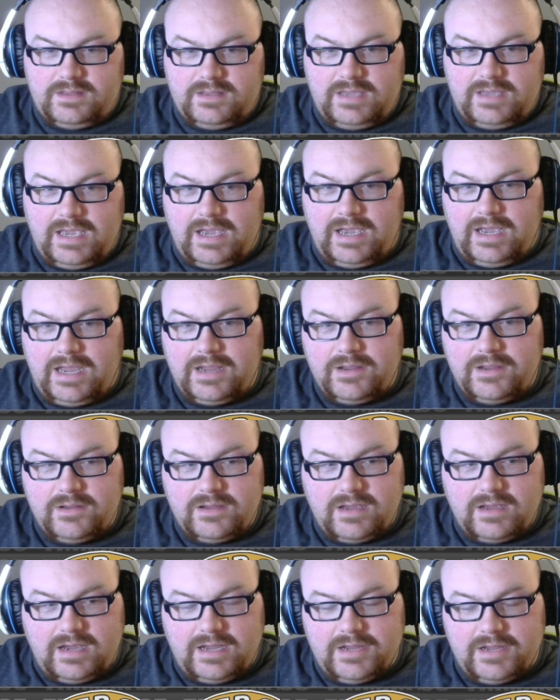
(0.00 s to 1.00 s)
yeah,
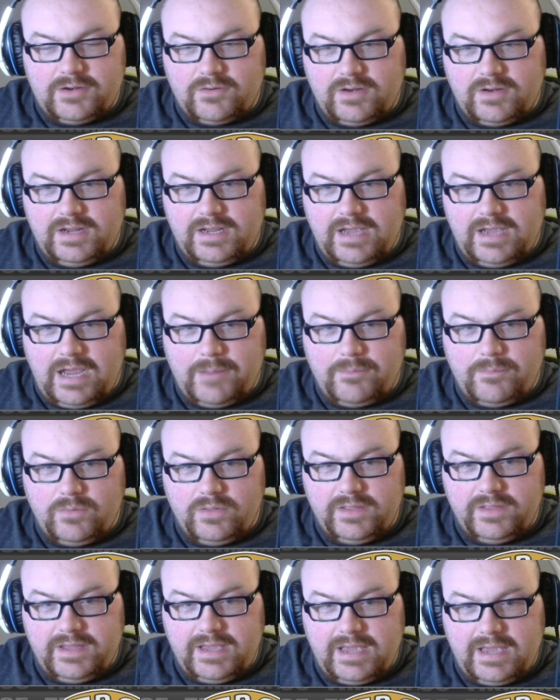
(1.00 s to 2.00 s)
I agree. I'm
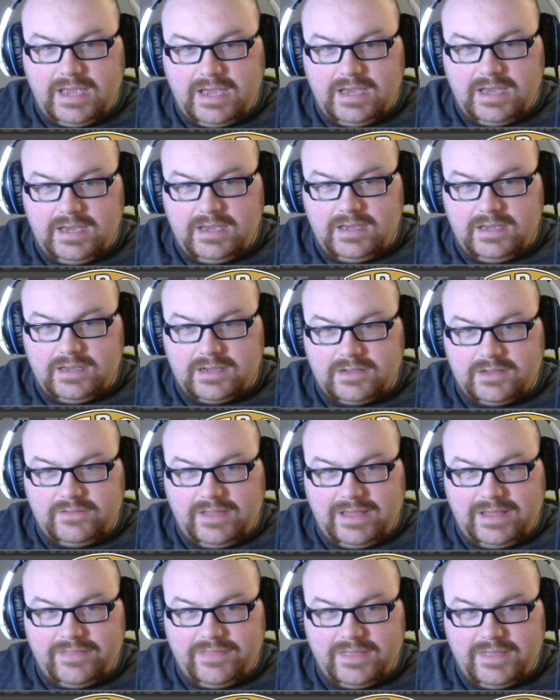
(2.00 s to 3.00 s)
really
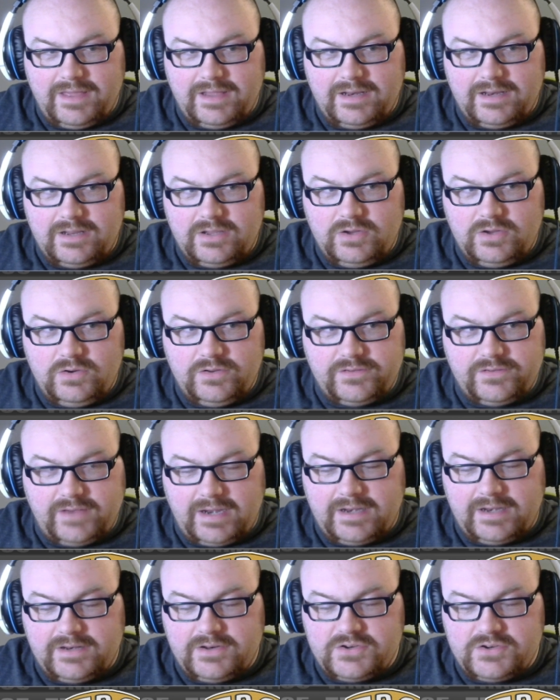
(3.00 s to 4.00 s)
glad that you
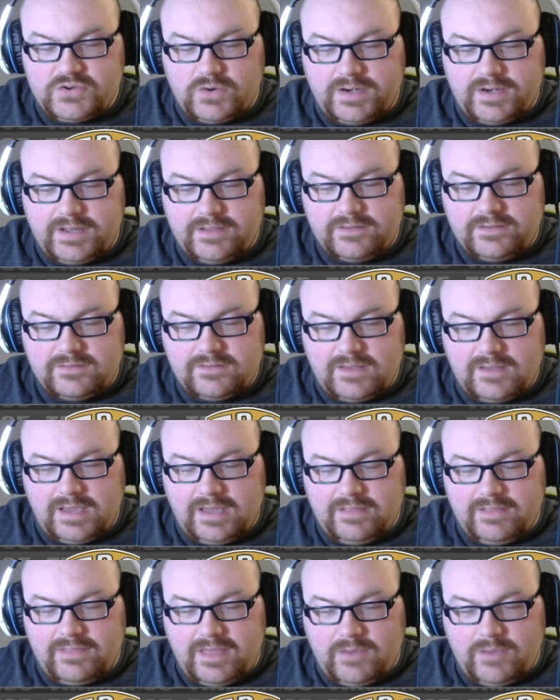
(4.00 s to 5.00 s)
decided to join us
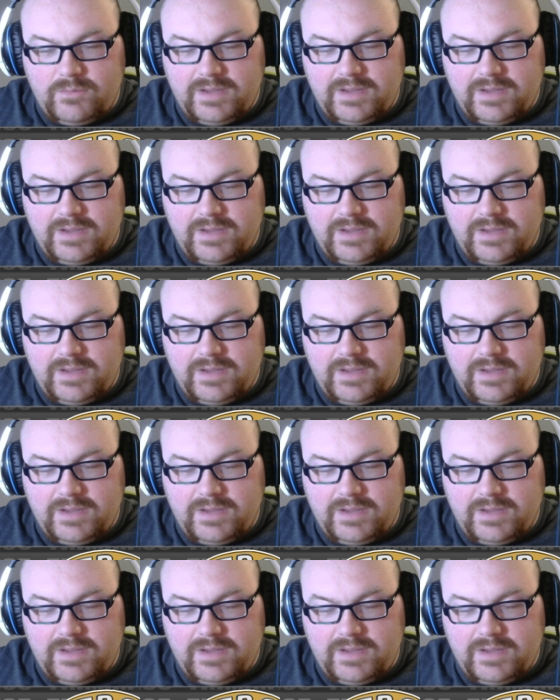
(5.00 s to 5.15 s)
and that we